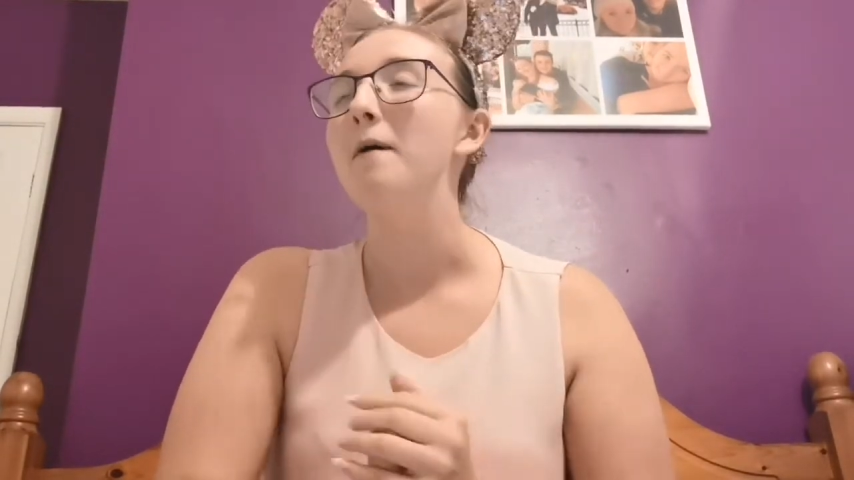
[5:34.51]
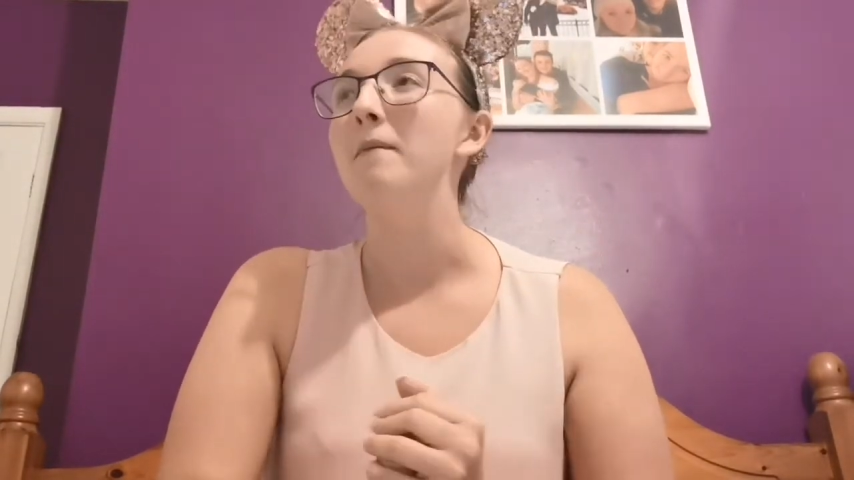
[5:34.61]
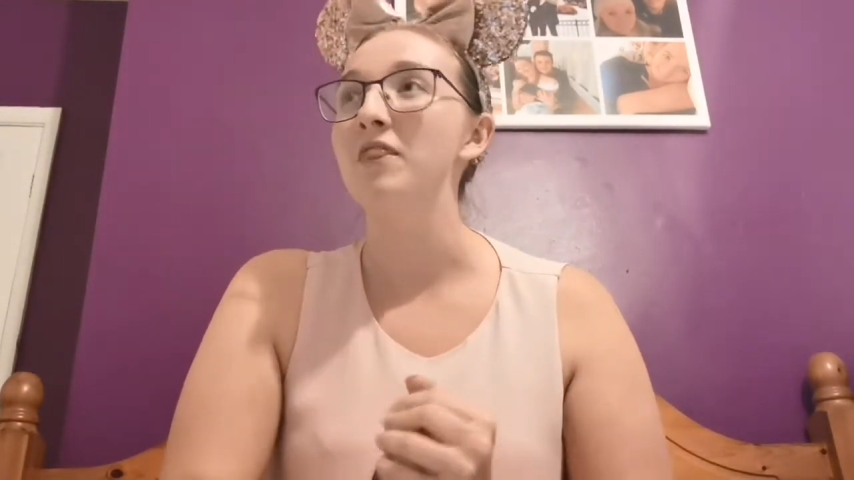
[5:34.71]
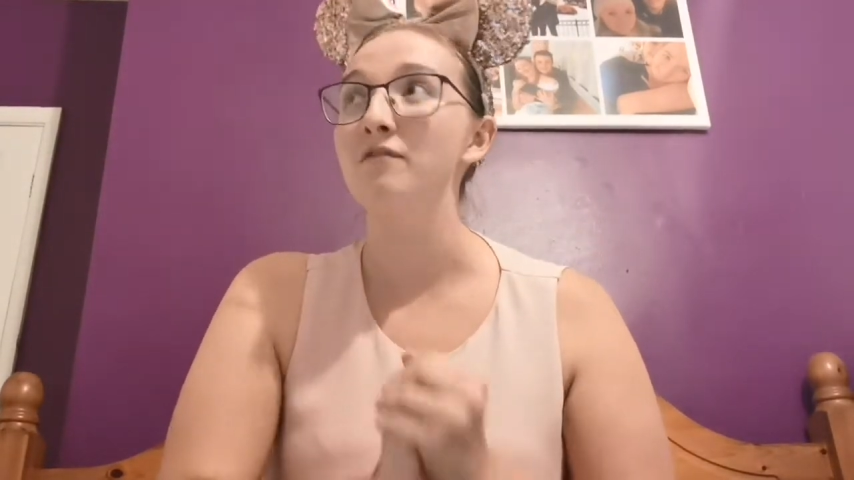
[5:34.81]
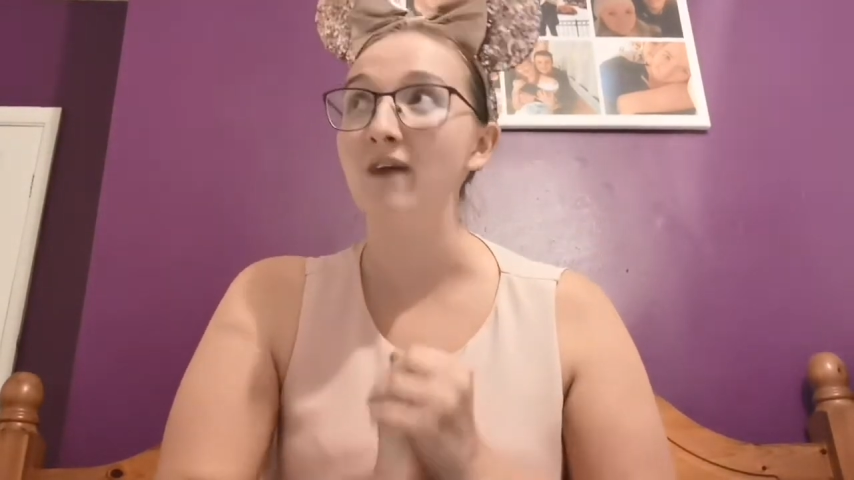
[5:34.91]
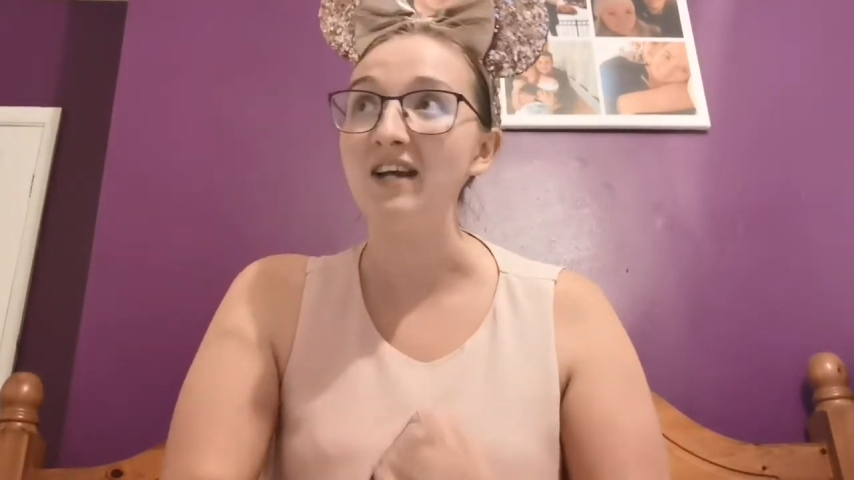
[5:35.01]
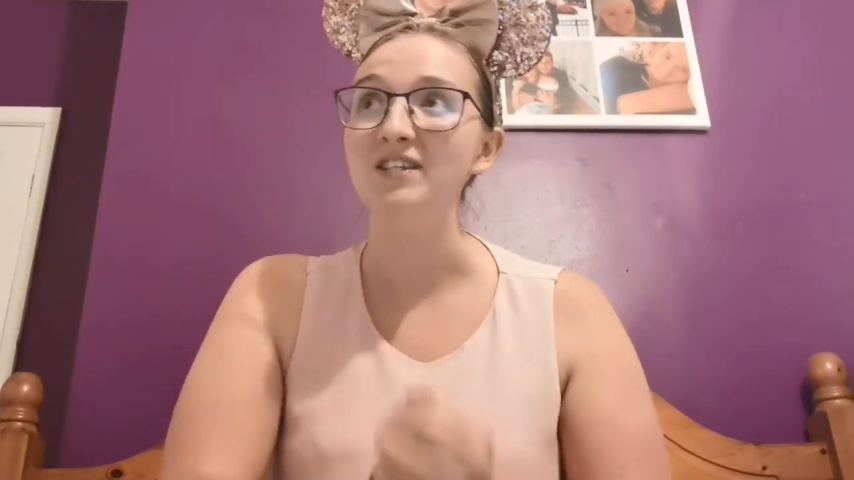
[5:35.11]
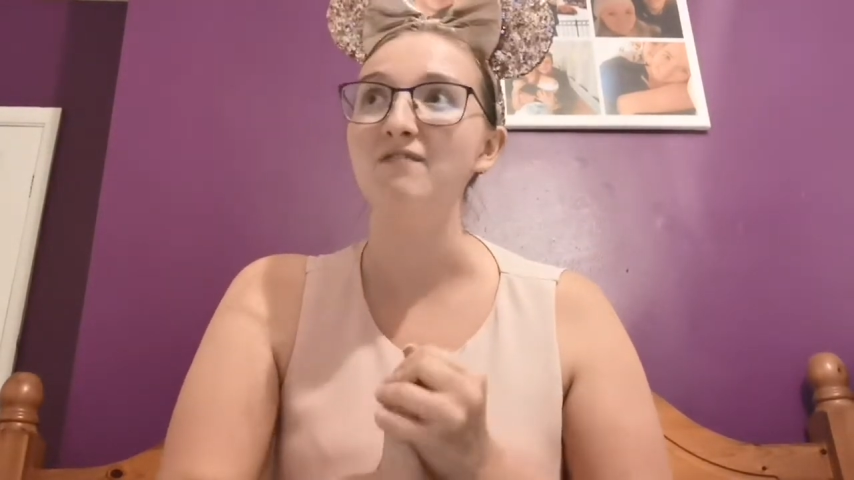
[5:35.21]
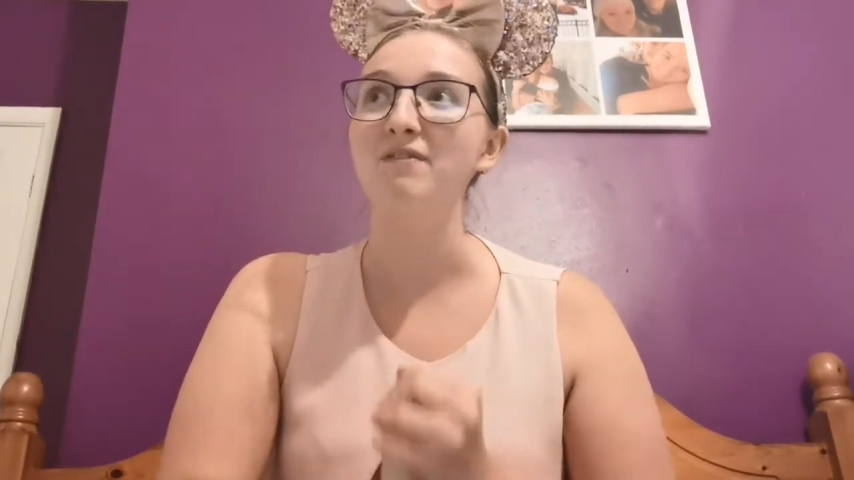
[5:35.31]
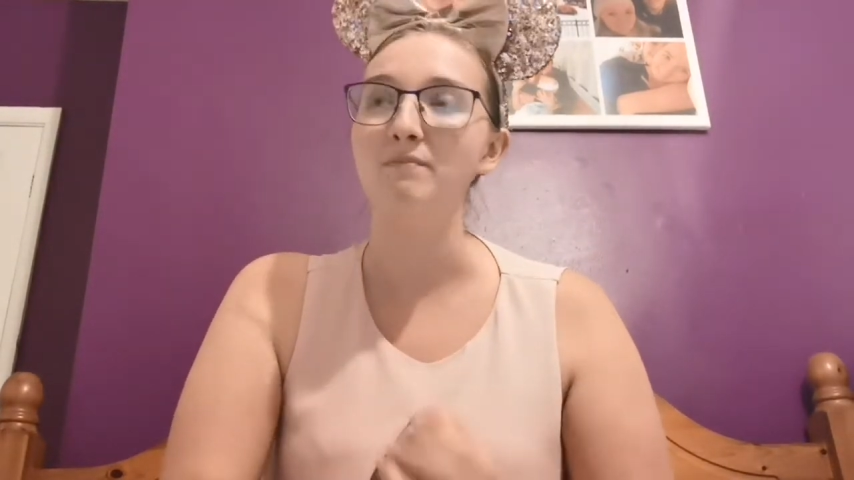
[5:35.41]
but the
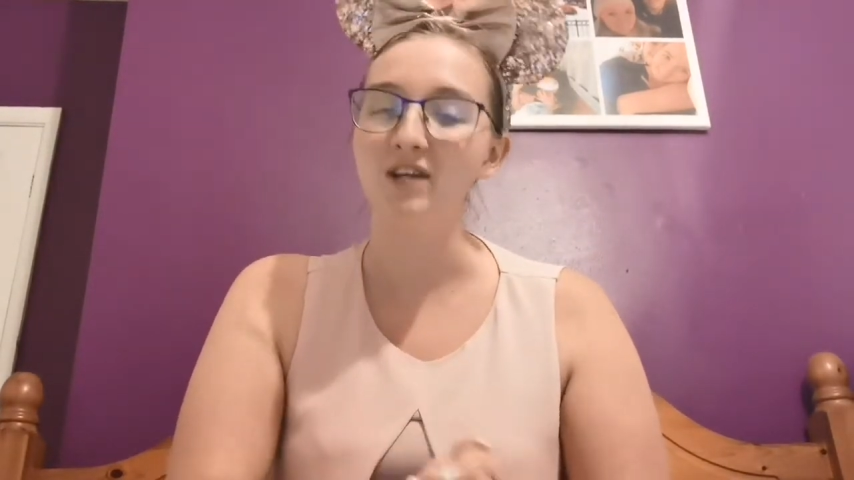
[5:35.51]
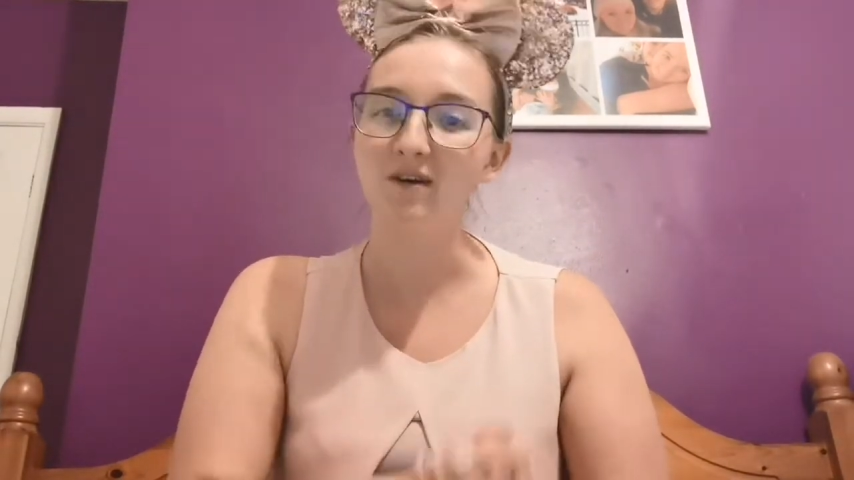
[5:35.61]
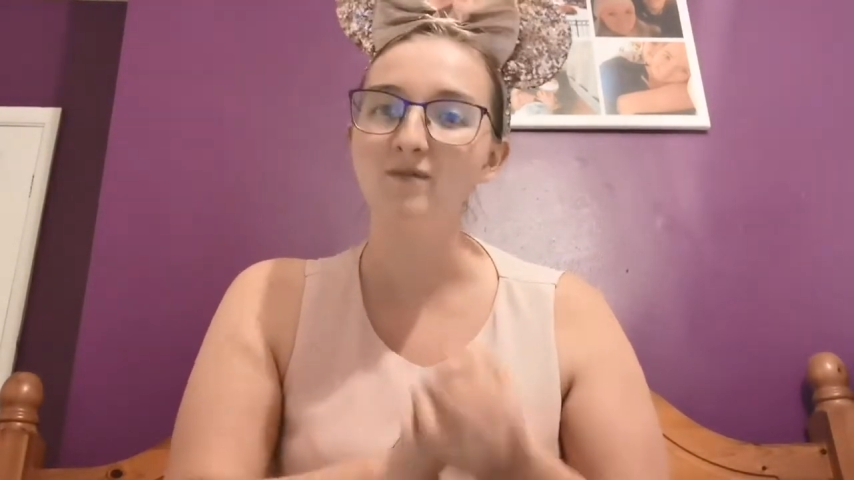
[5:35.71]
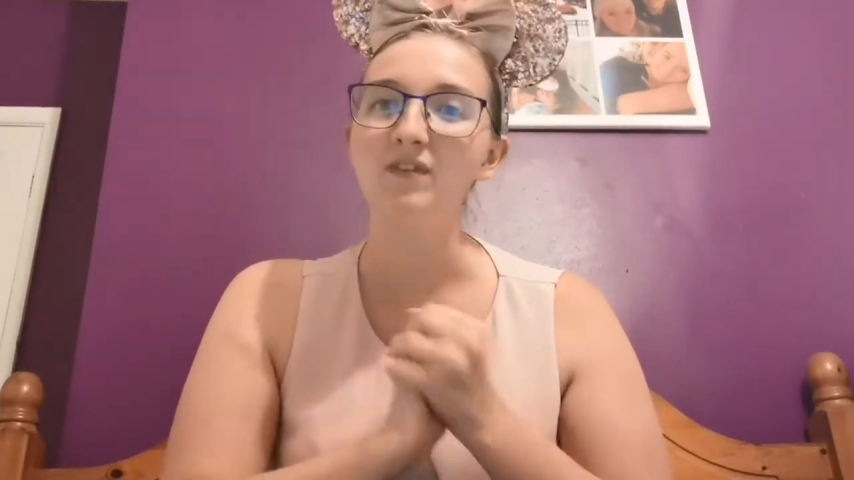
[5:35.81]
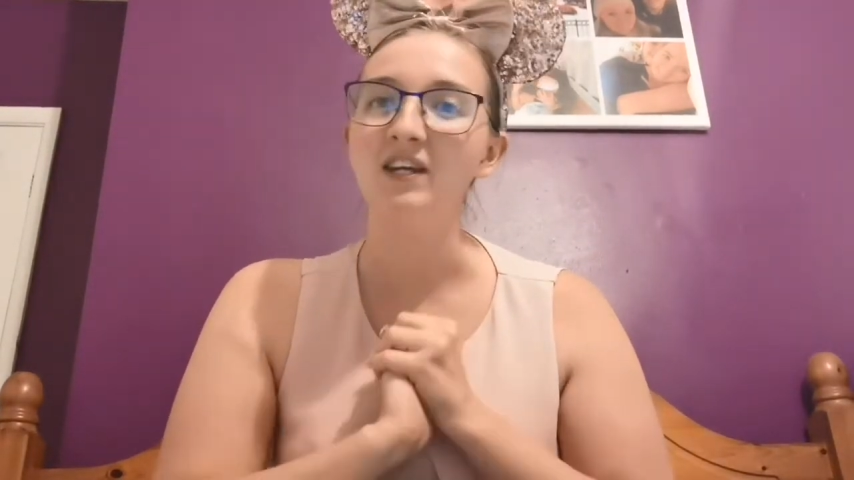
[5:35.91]
rest of them don't.